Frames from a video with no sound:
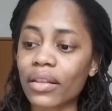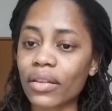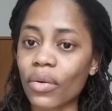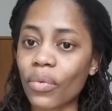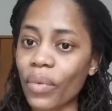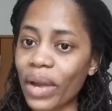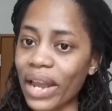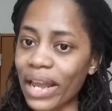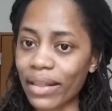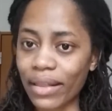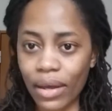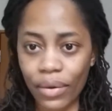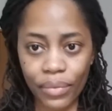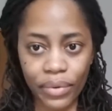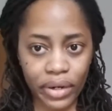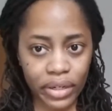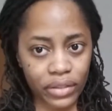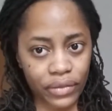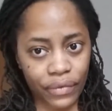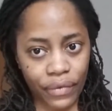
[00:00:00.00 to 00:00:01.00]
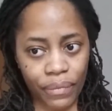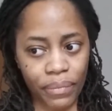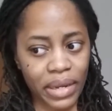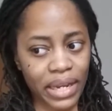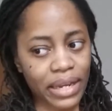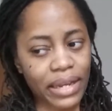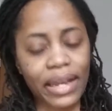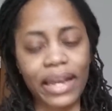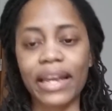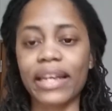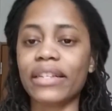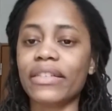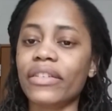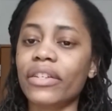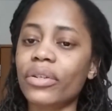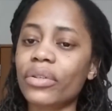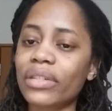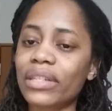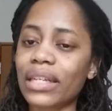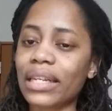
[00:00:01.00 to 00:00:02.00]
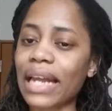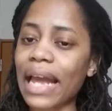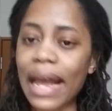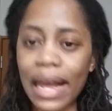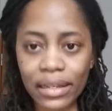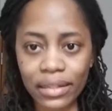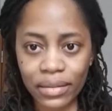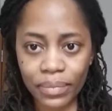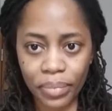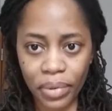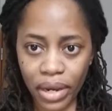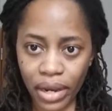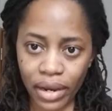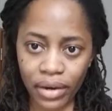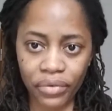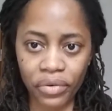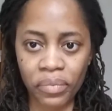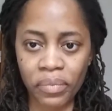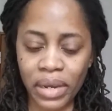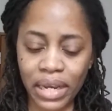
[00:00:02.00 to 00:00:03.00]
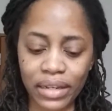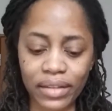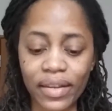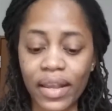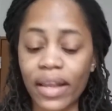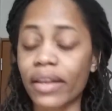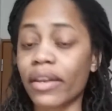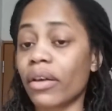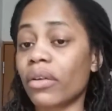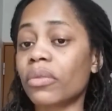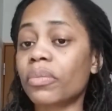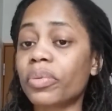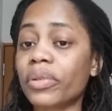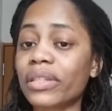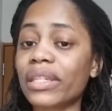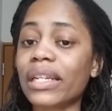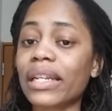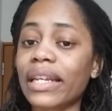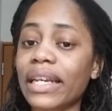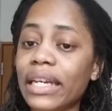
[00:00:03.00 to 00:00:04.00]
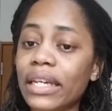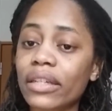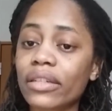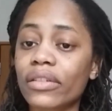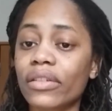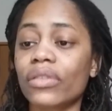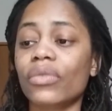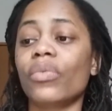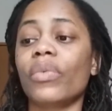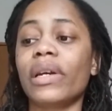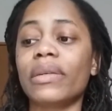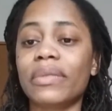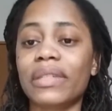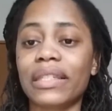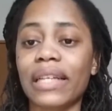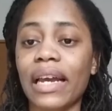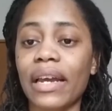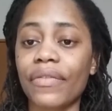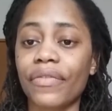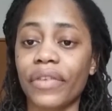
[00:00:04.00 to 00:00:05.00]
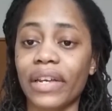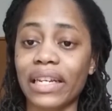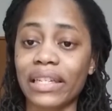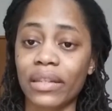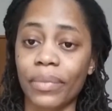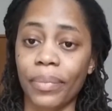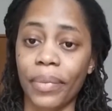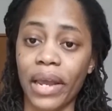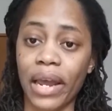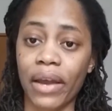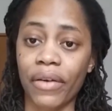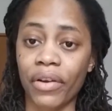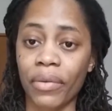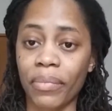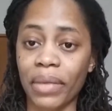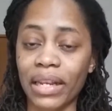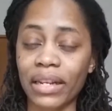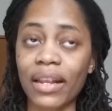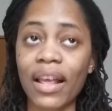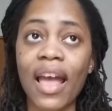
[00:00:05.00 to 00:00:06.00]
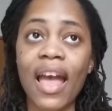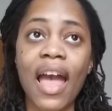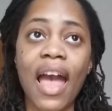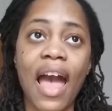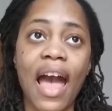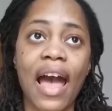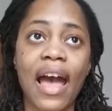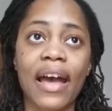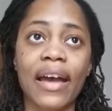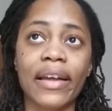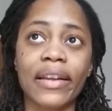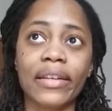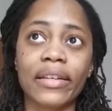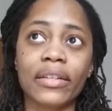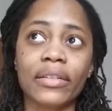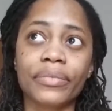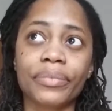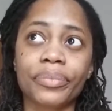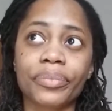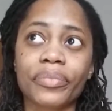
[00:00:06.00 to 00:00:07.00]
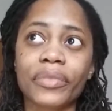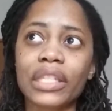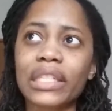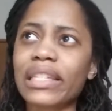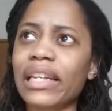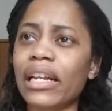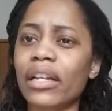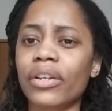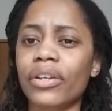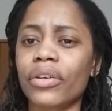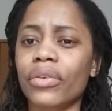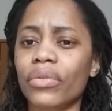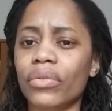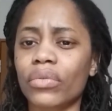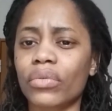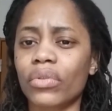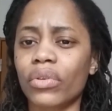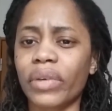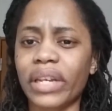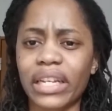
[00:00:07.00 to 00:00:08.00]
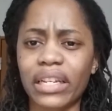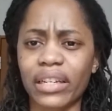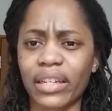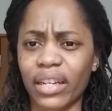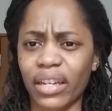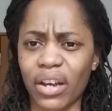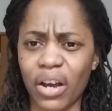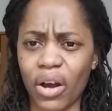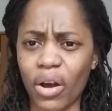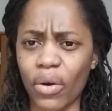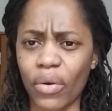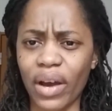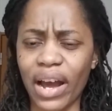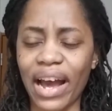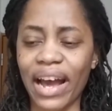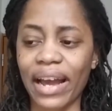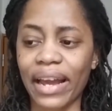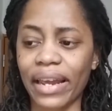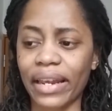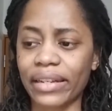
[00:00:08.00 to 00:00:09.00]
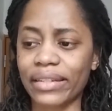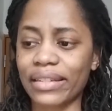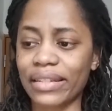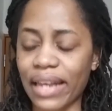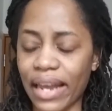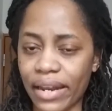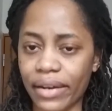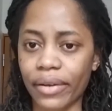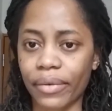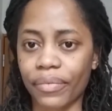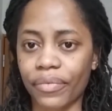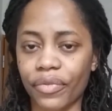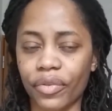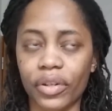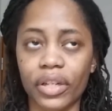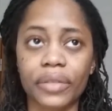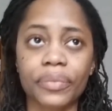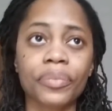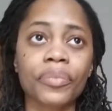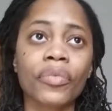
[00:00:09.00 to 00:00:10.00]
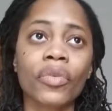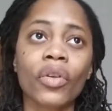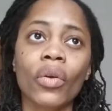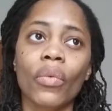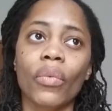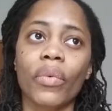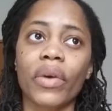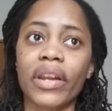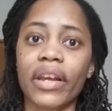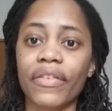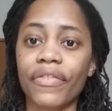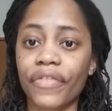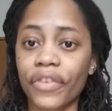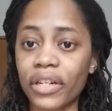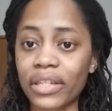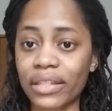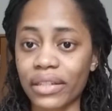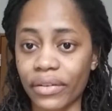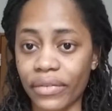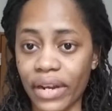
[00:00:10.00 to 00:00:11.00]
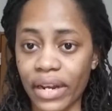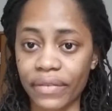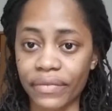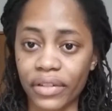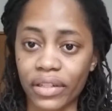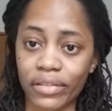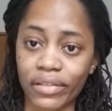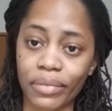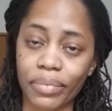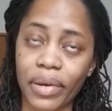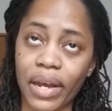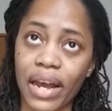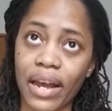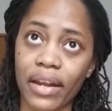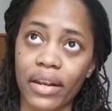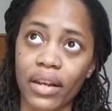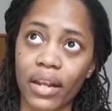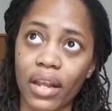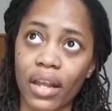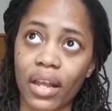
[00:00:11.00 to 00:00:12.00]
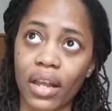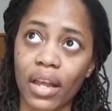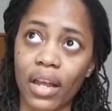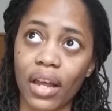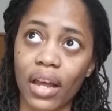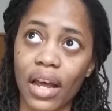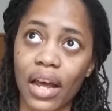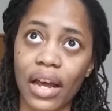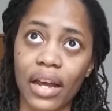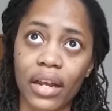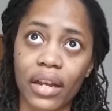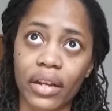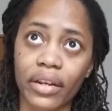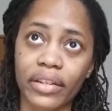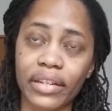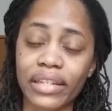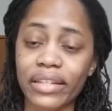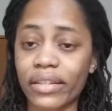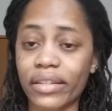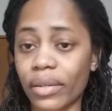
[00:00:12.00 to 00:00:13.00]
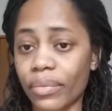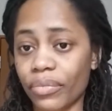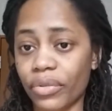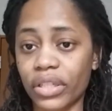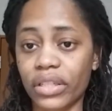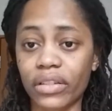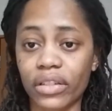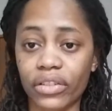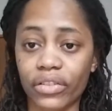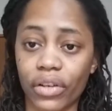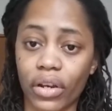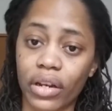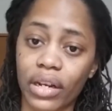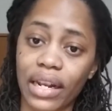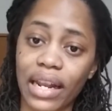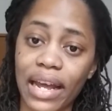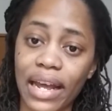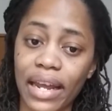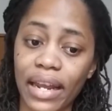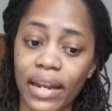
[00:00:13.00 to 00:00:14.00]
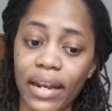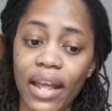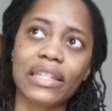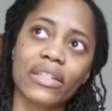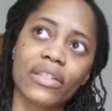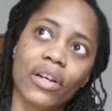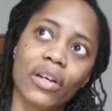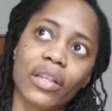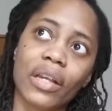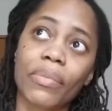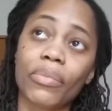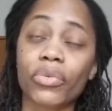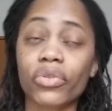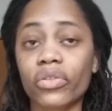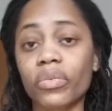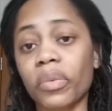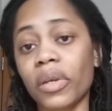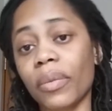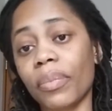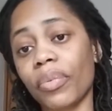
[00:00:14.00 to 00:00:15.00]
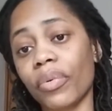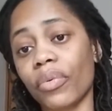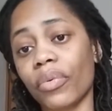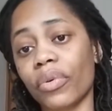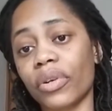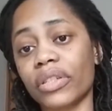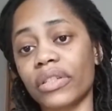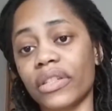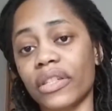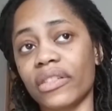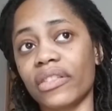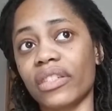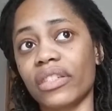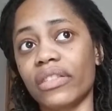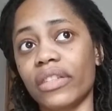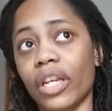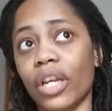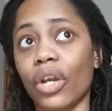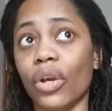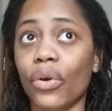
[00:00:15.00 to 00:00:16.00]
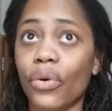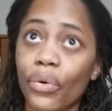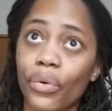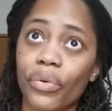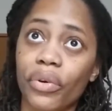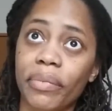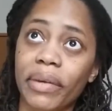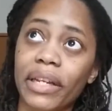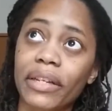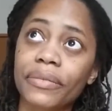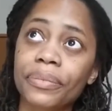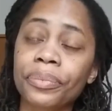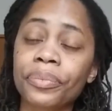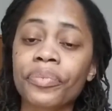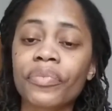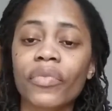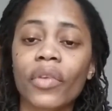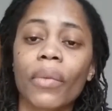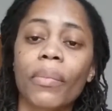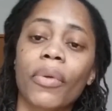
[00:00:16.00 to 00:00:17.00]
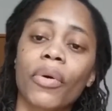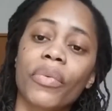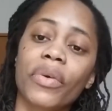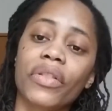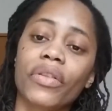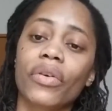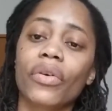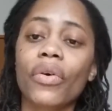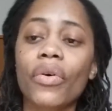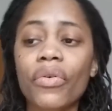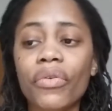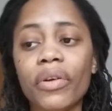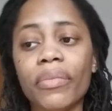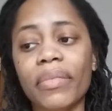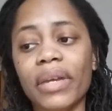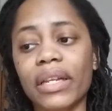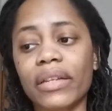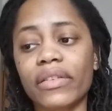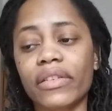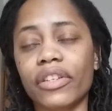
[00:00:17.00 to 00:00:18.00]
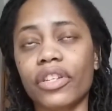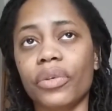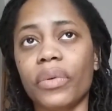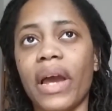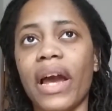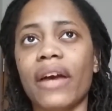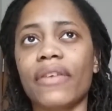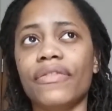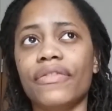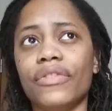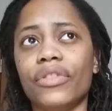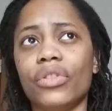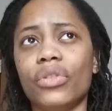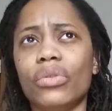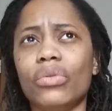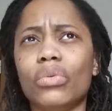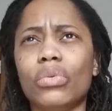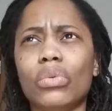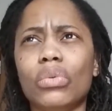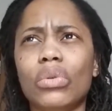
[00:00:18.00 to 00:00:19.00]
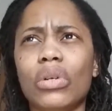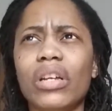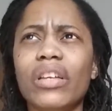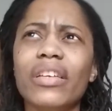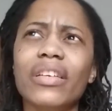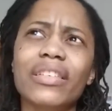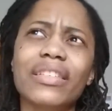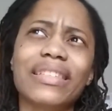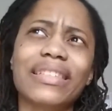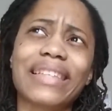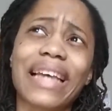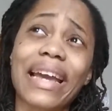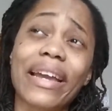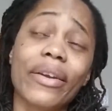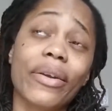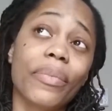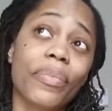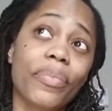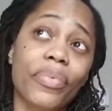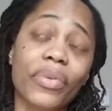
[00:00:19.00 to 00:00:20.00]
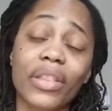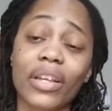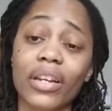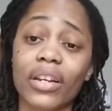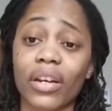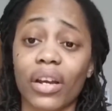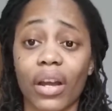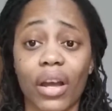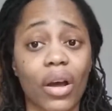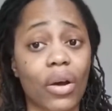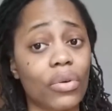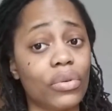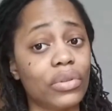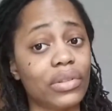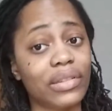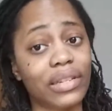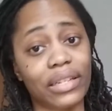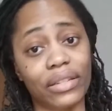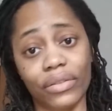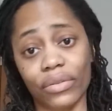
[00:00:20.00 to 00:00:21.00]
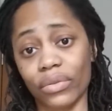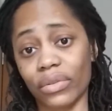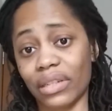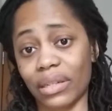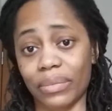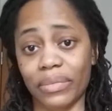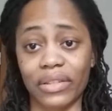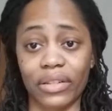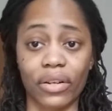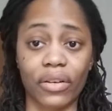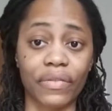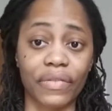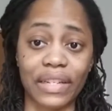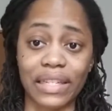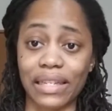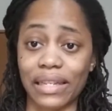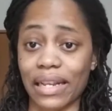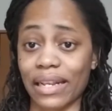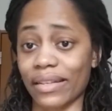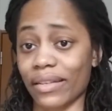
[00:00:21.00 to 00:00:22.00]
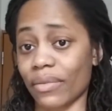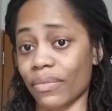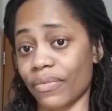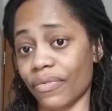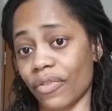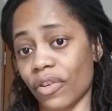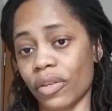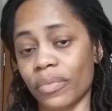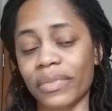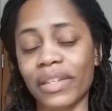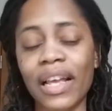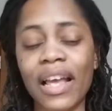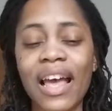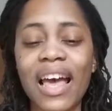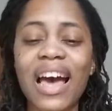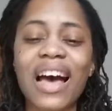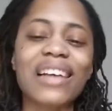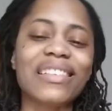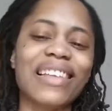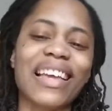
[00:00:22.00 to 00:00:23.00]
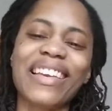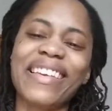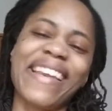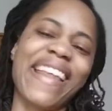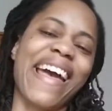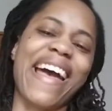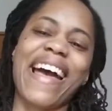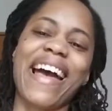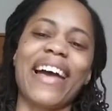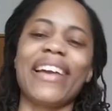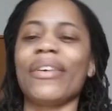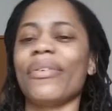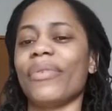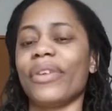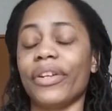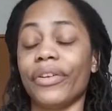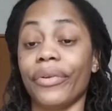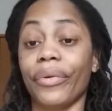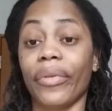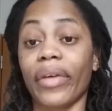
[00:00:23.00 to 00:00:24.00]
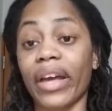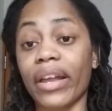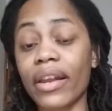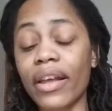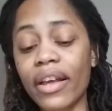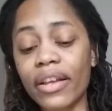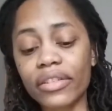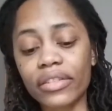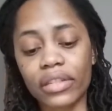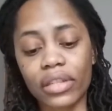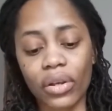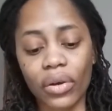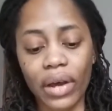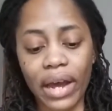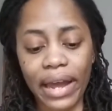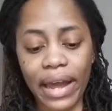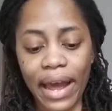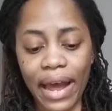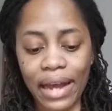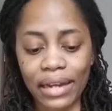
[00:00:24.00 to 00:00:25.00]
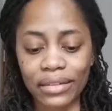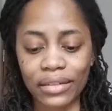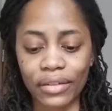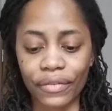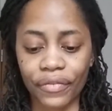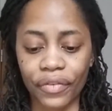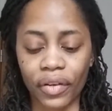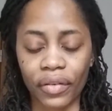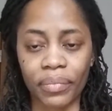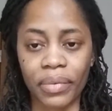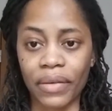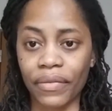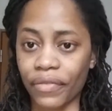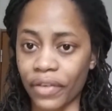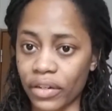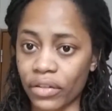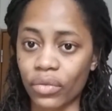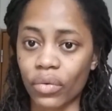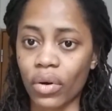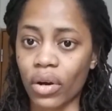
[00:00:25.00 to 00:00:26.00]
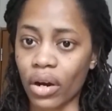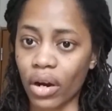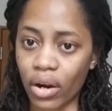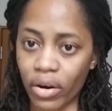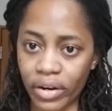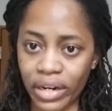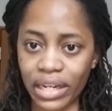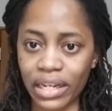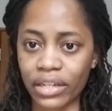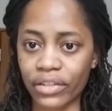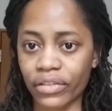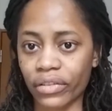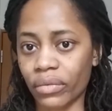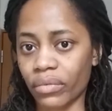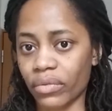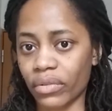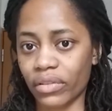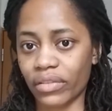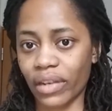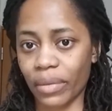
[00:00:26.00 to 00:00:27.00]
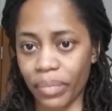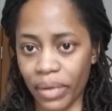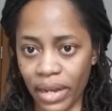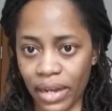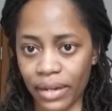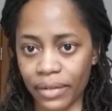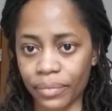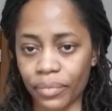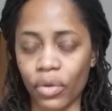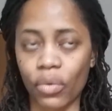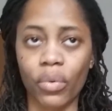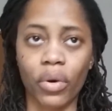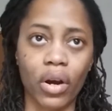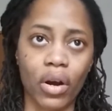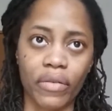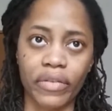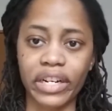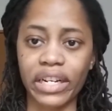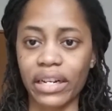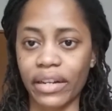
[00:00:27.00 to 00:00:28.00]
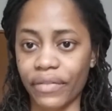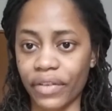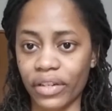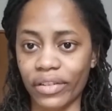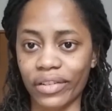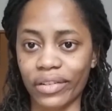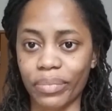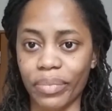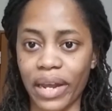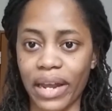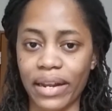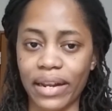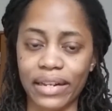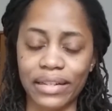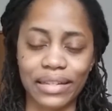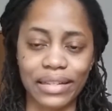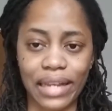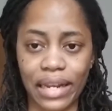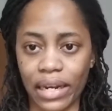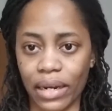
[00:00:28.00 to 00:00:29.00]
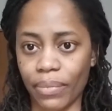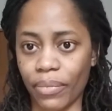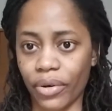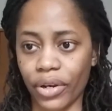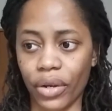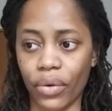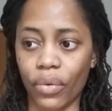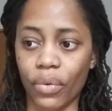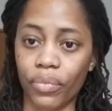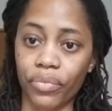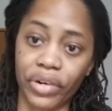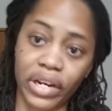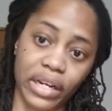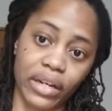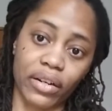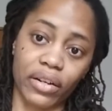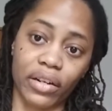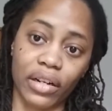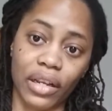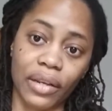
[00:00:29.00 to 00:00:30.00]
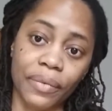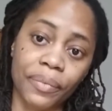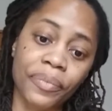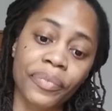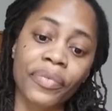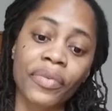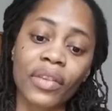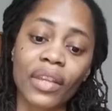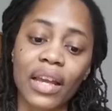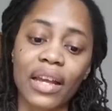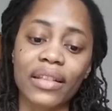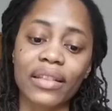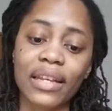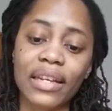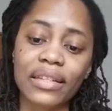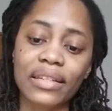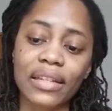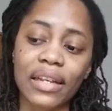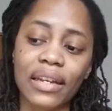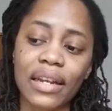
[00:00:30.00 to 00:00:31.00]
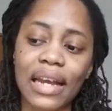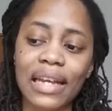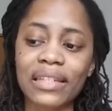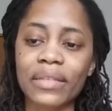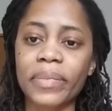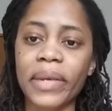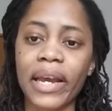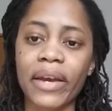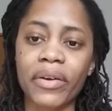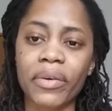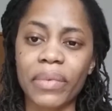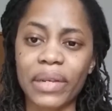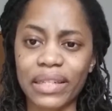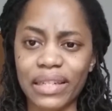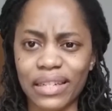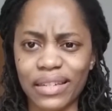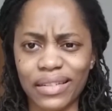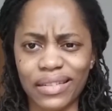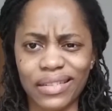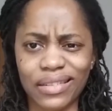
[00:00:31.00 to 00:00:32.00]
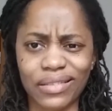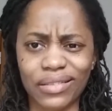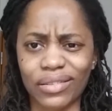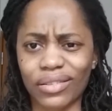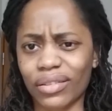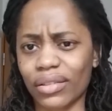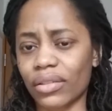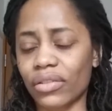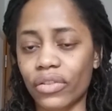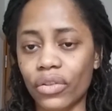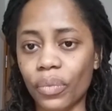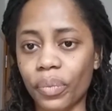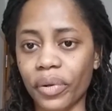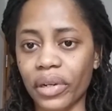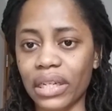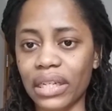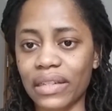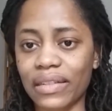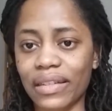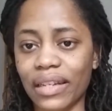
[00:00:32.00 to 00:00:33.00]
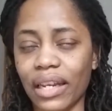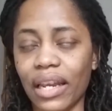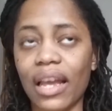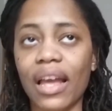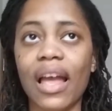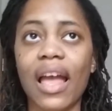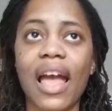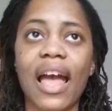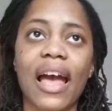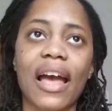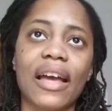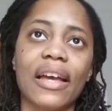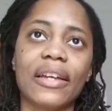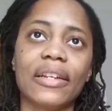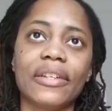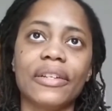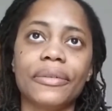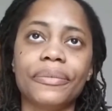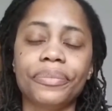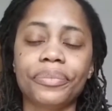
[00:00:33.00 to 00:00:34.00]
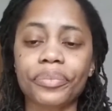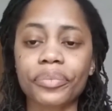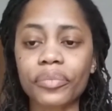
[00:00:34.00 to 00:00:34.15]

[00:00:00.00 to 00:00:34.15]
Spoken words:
the way that works for me is using SBI Remit. Now I'll put a link to the website for SBI Remit and tell you quickly how I signed up for it. When I first arrived to Japan, I did some research online. I saw that most people were suggesting GoRemit. But with GoRemit, you have to sign up with an account and do some stuff and send some forms. I was like, nah, I don't want to do that. So I asked a few of my friends who are already in Japan, who are already living in Japan and sending money home regularly. And they said SBI Remit is super easy. And